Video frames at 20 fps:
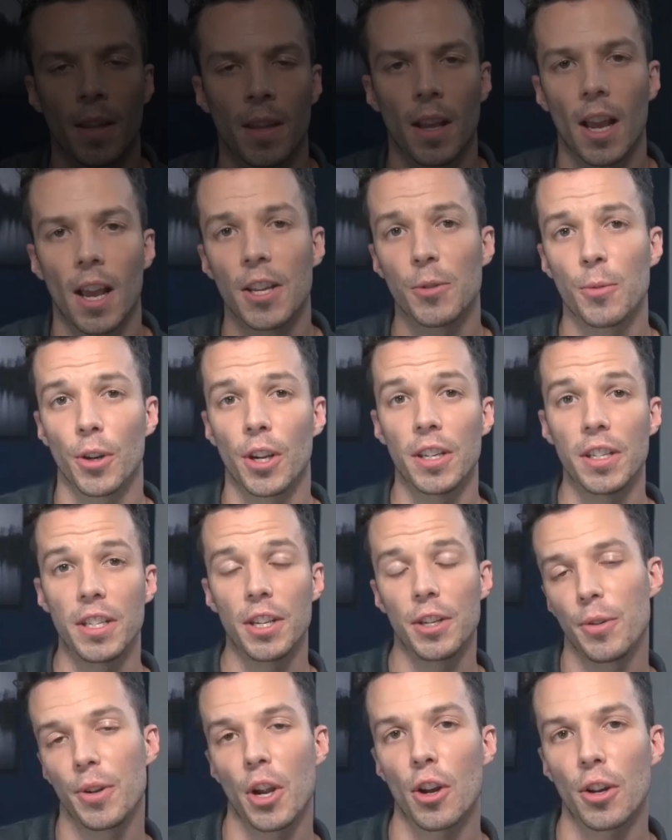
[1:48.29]
As we're
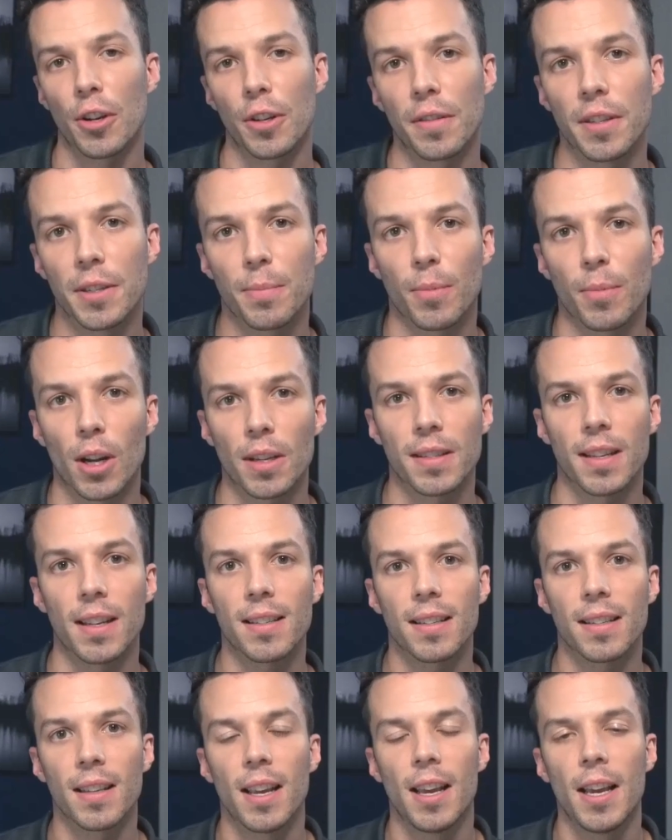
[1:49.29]
continuing on in this
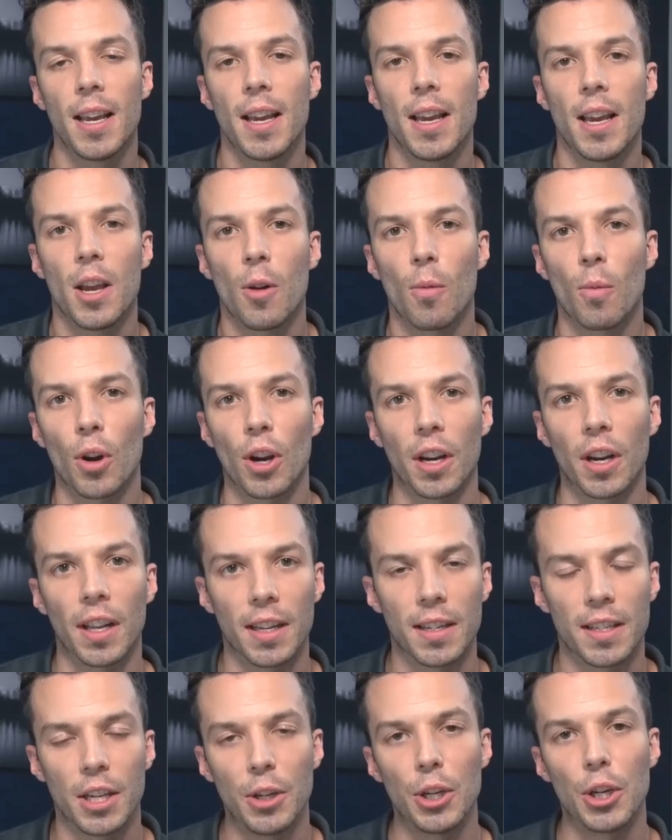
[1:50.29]
process, we're going to
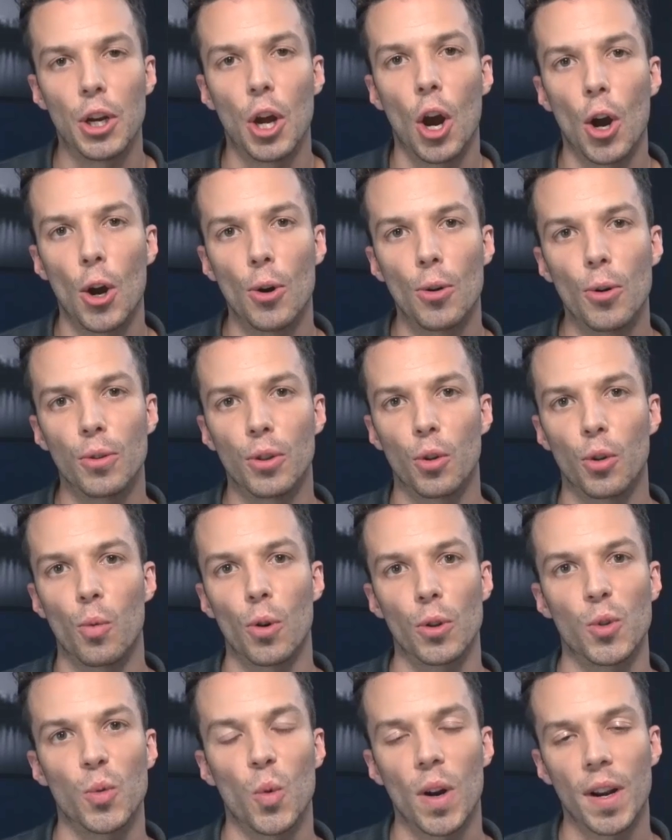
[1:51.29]
continue to hone
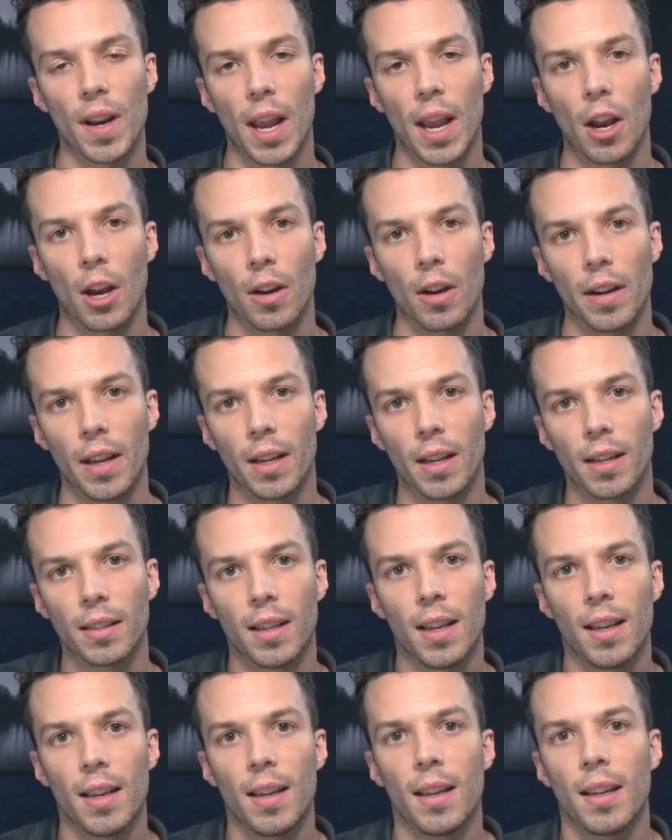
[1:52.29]
towards one area.
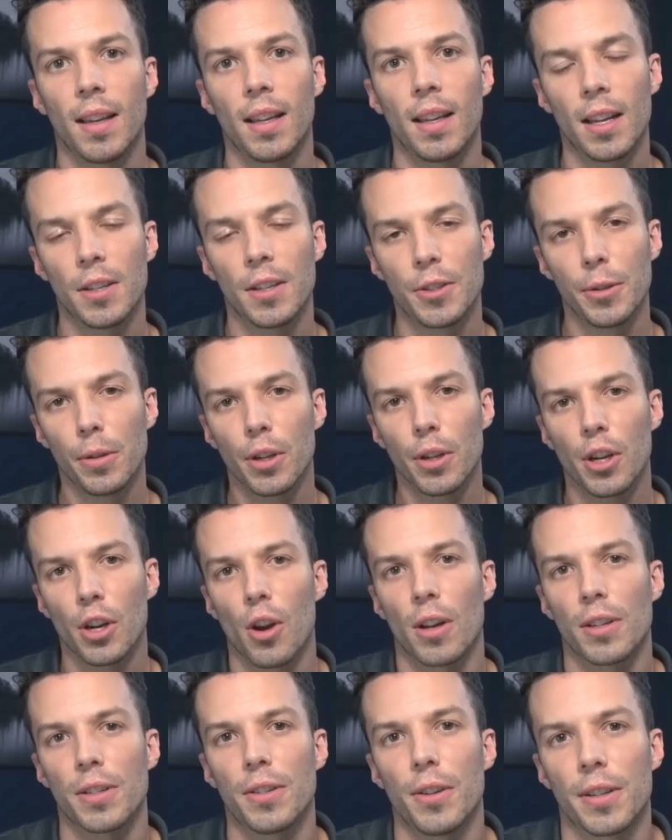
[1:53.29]
And as you look
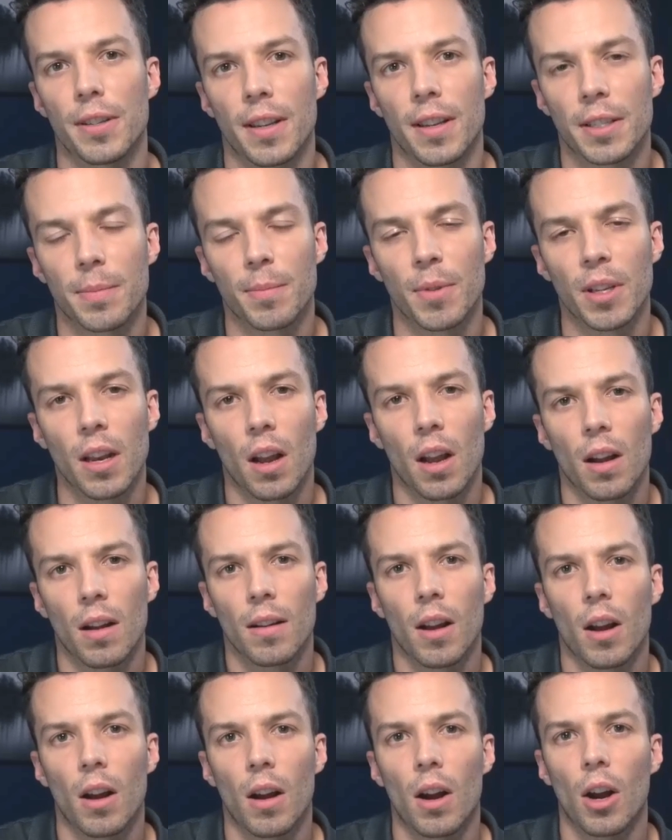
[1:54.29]
across your assessment,
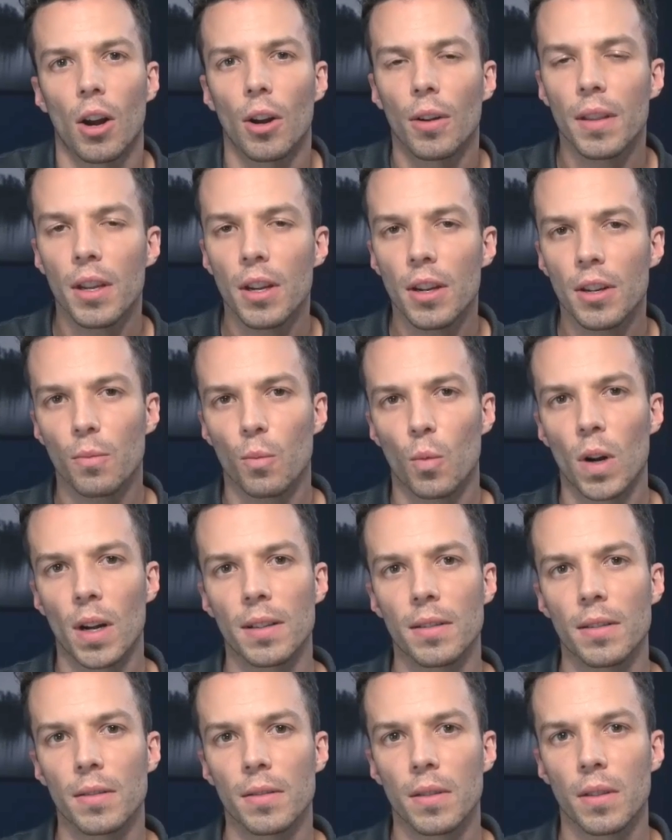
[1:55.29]
are there
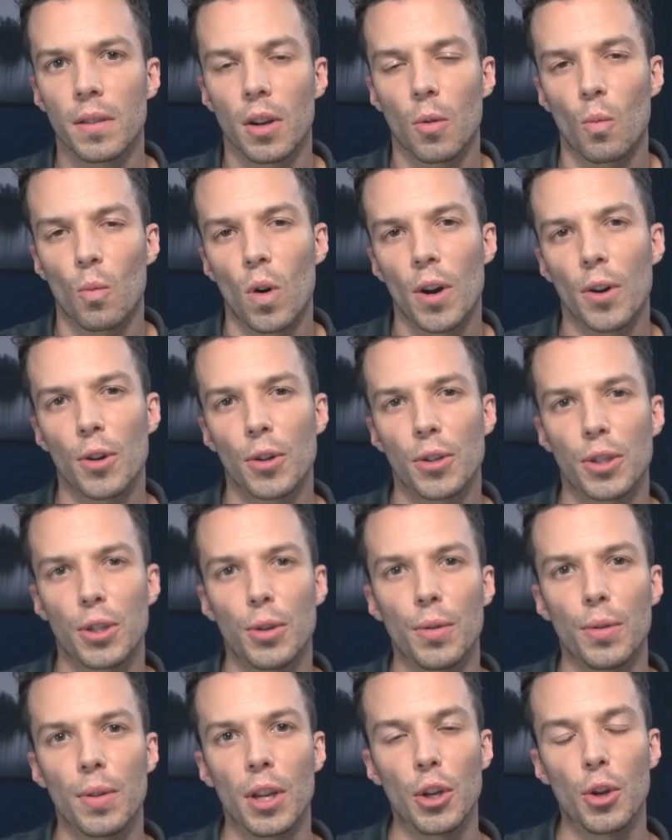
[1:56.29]
one or
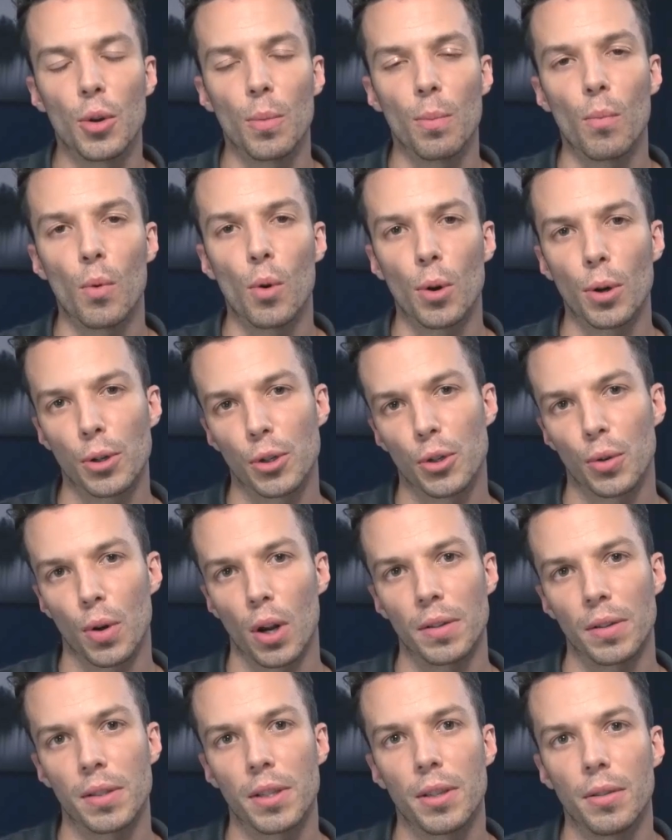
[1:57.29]
two that you're more
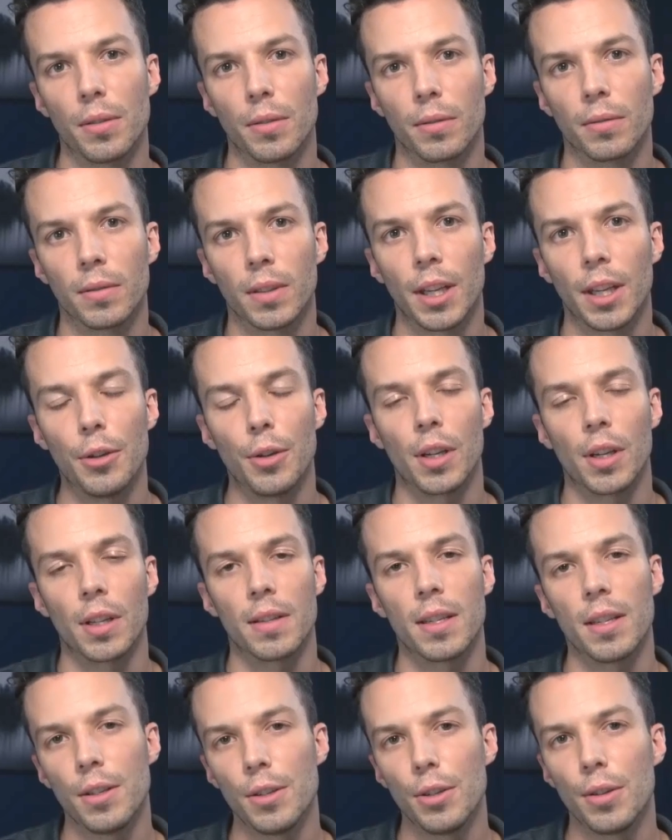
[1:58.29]
drawn to, that you
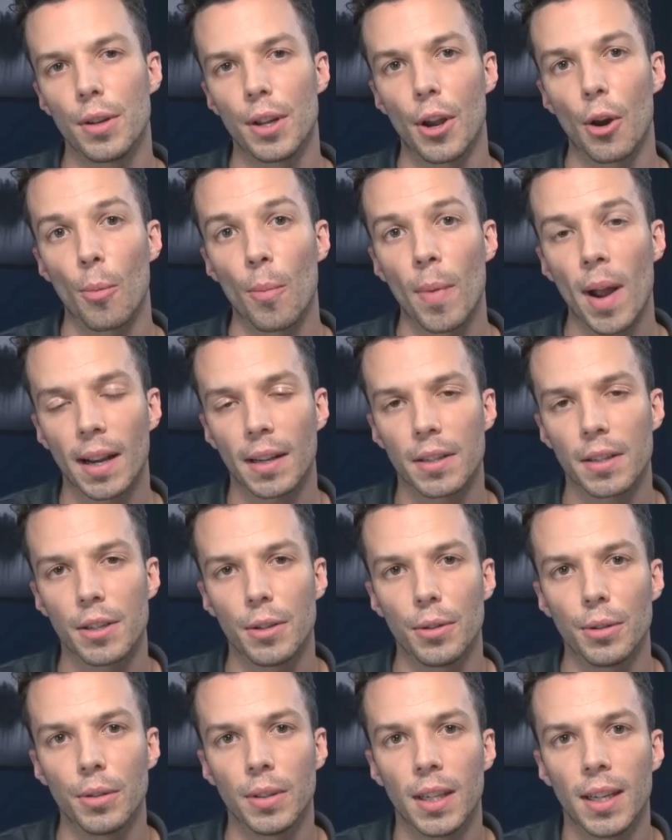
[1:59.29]
continue to go back
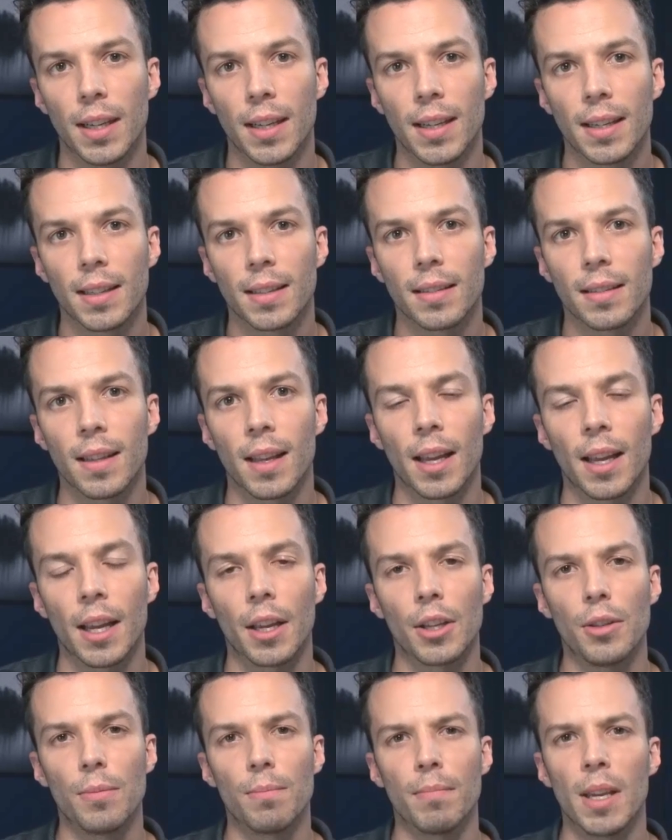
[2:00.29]
to,
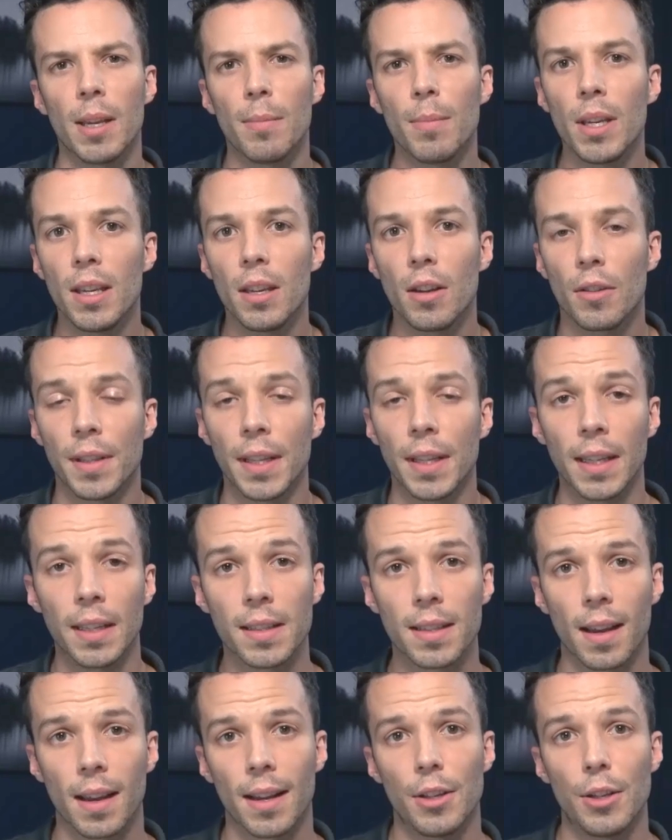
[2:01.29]
that maybe on the
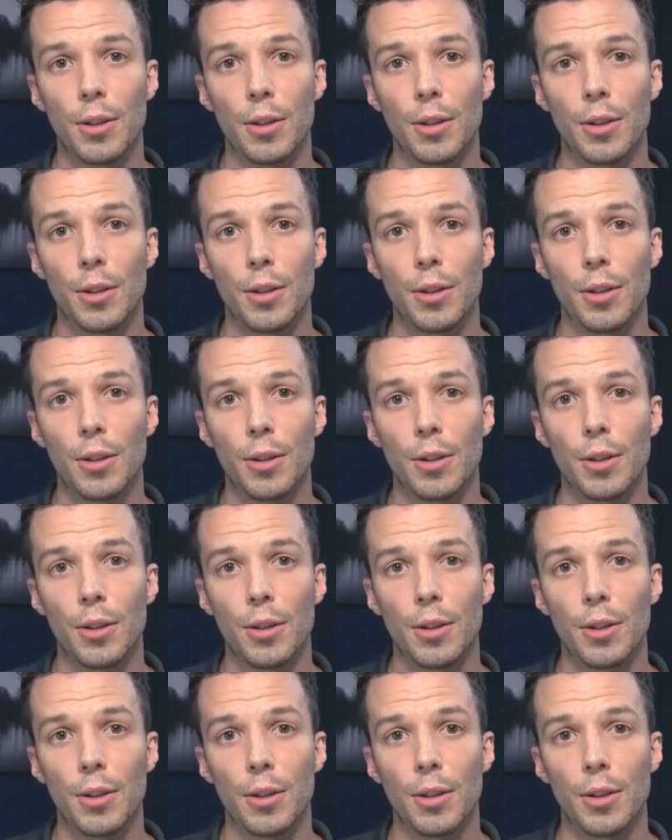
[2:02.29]
inside